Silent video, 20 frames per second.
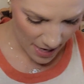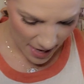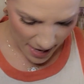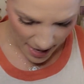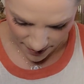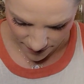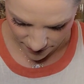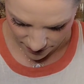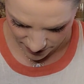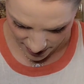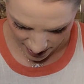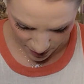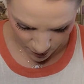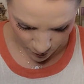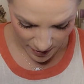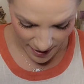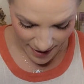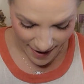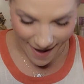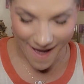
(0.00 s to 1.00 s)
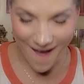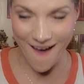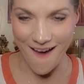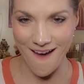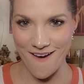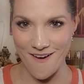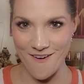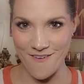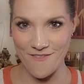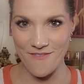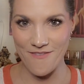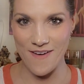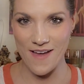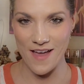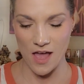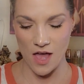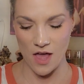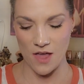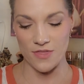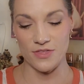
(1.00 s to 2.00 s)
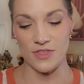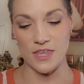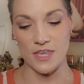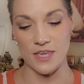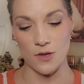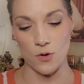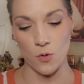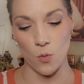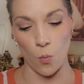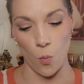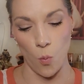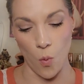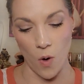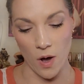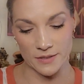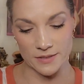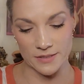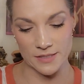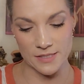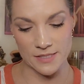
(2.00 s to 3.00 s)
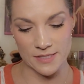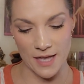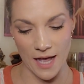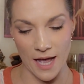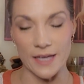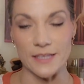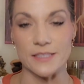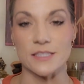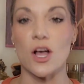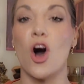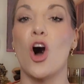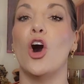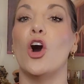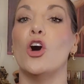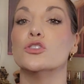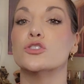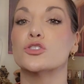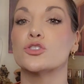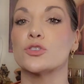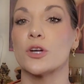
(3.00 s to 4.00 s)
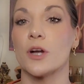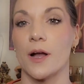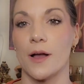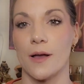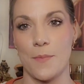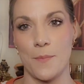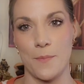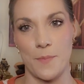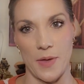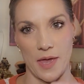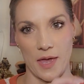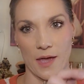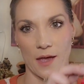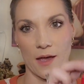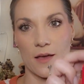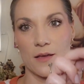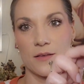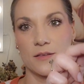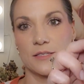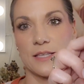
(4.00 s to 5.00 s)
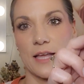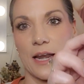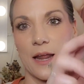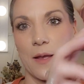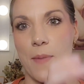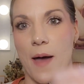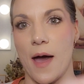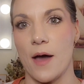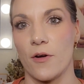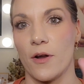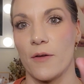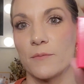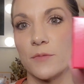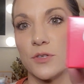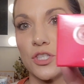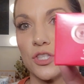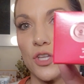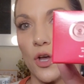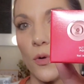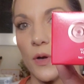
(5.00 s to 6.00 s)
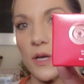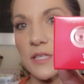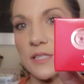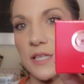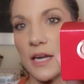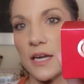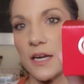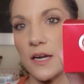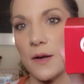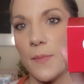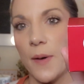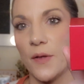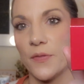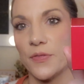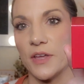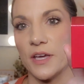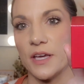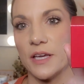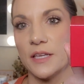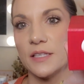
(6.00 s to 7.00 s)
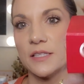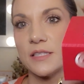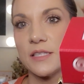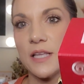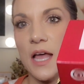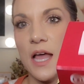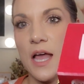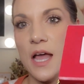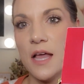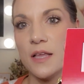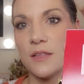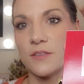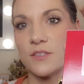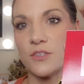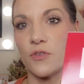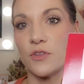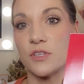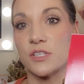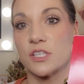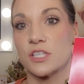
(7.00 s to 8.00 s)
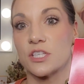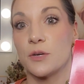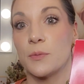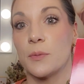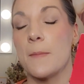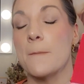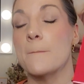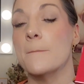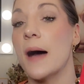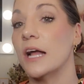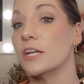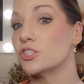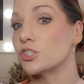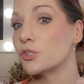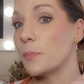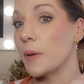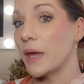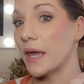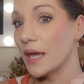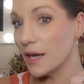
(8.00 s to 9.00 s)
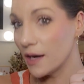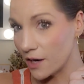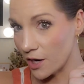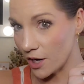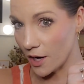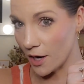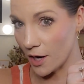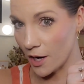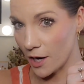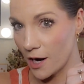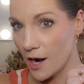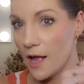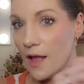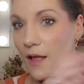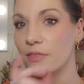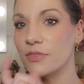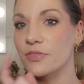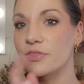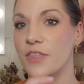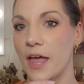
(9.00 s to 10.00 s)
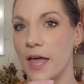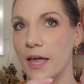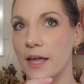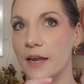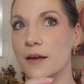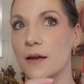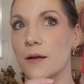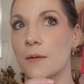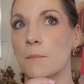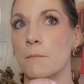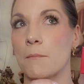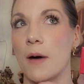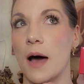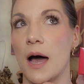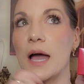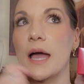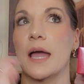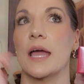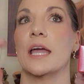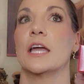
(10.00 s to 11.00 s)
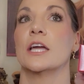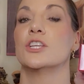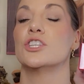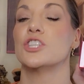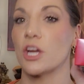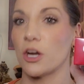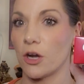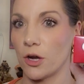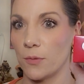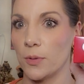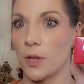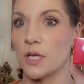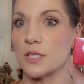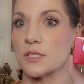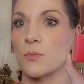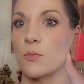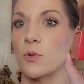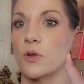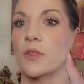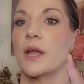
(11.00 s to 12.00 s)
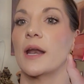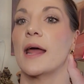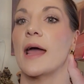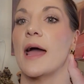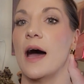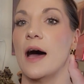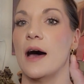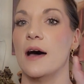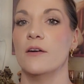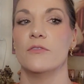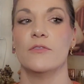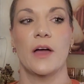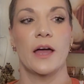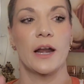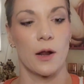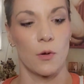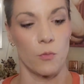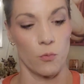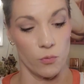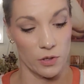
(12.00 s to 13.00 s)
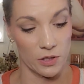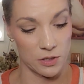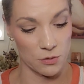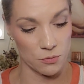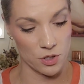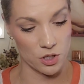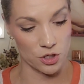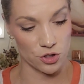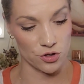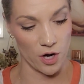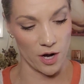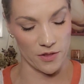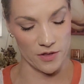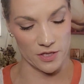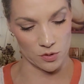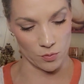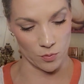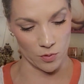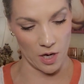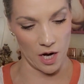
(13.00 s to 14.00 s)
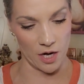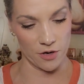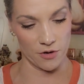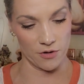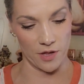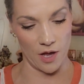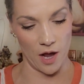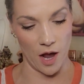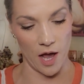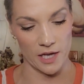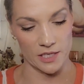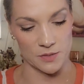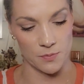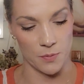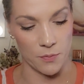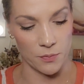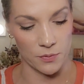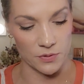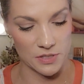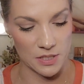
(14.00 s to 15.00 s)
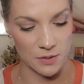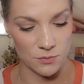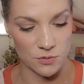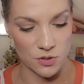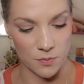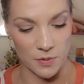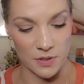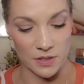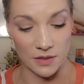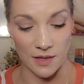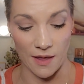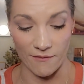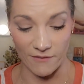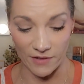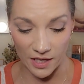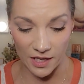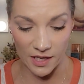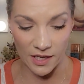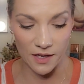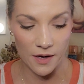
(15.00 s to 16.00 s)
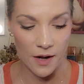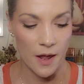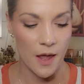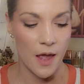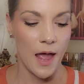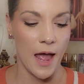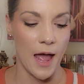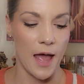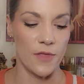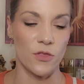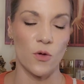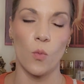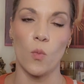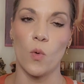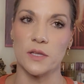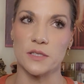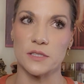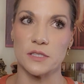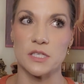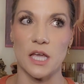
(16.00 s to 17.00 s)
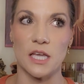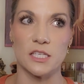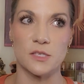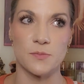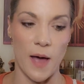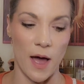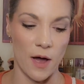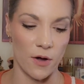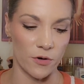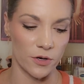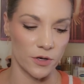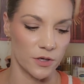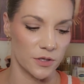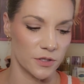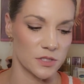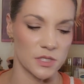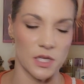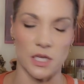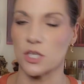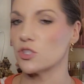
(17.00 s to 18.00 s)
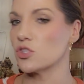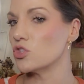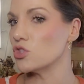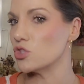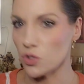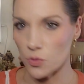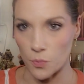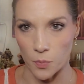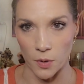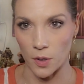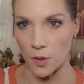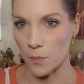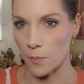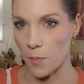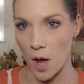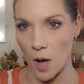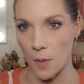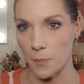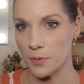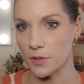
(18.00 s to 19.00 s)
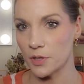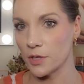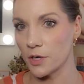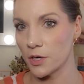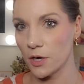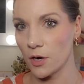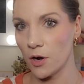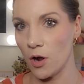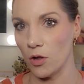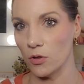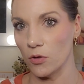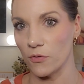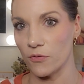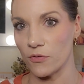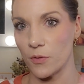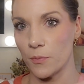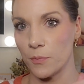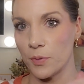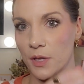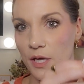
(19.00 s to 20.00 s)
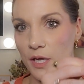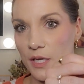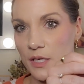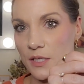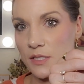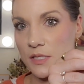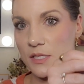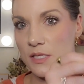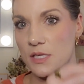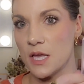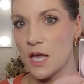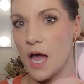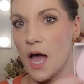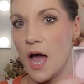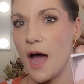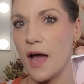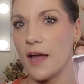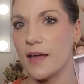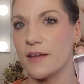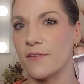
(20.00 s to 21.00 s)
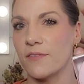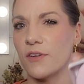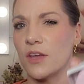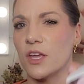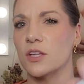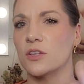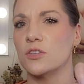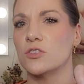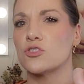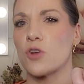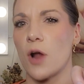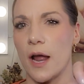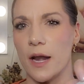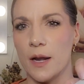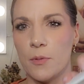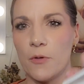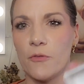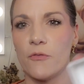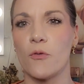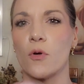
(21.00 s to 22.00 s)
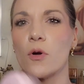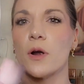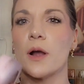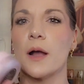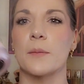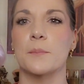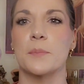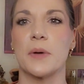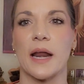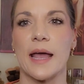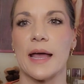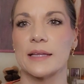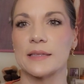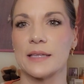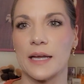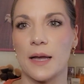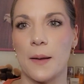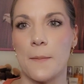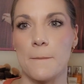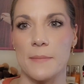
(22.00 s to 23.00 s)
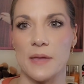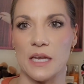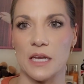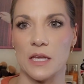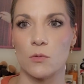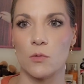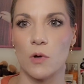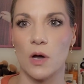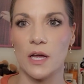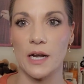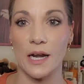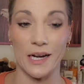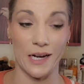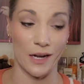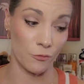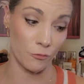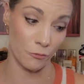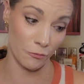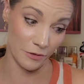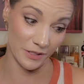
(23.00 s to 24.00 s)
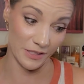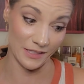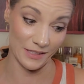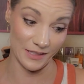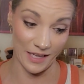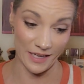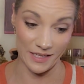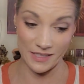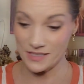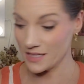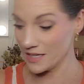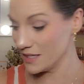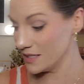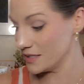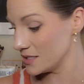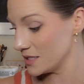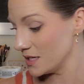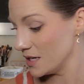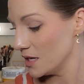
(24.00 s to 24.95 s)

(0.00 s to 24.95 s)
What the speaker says: And then we have the One Size Ultra Pink setting powder. I'm so excited about this. So this is going to be much pinker than my Cherry Blossom one that I have, and I really want to try this one under the eyes. People seem to be loving it, and the One Size powder is like super popular all over the place. I've tried it before, but I had like a mini one and I really liked it.